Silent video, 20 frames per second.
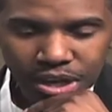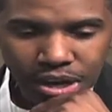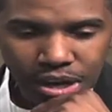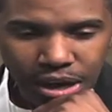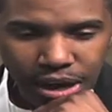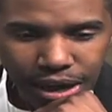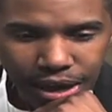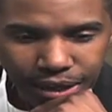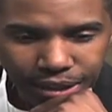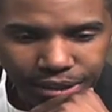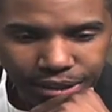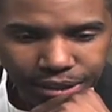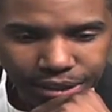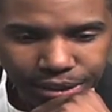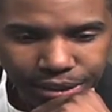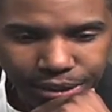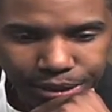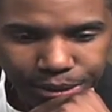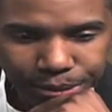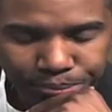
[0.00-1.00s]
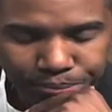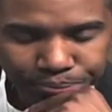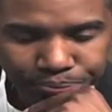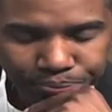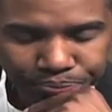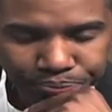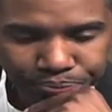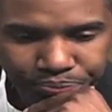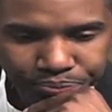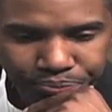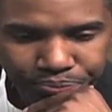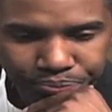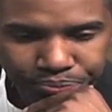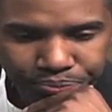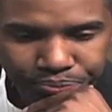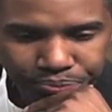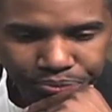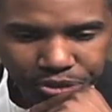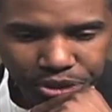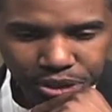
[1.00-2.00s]
okay. And um,
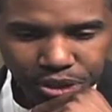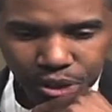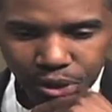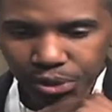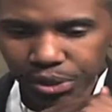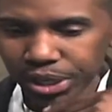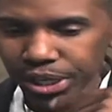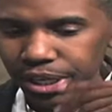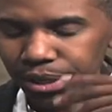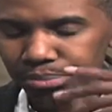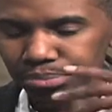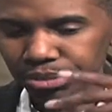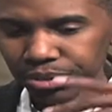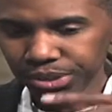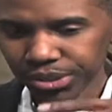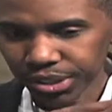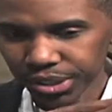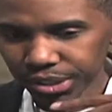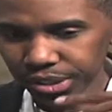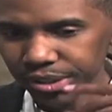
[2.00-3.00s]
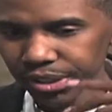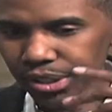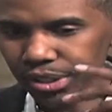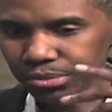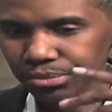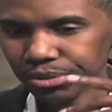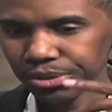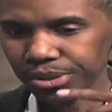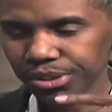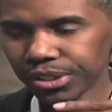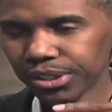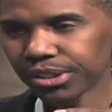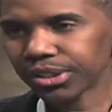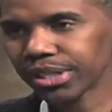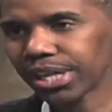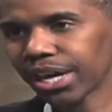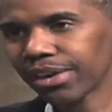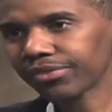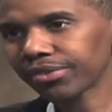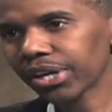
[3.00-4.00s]
you know, it had persisted and
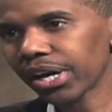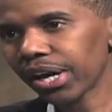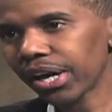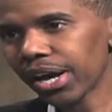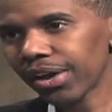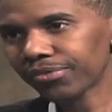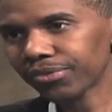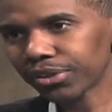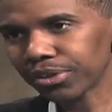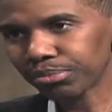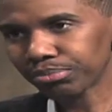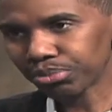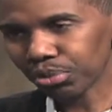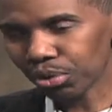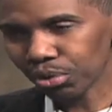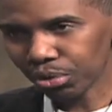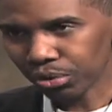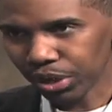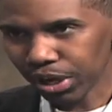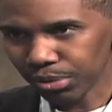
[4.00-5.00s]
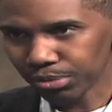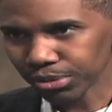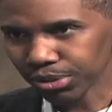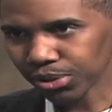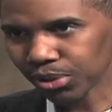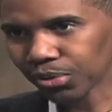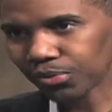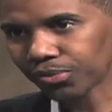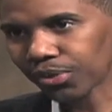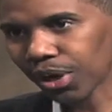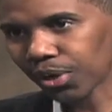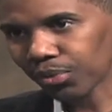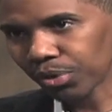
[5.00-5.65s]
persisted after I, after the program was over.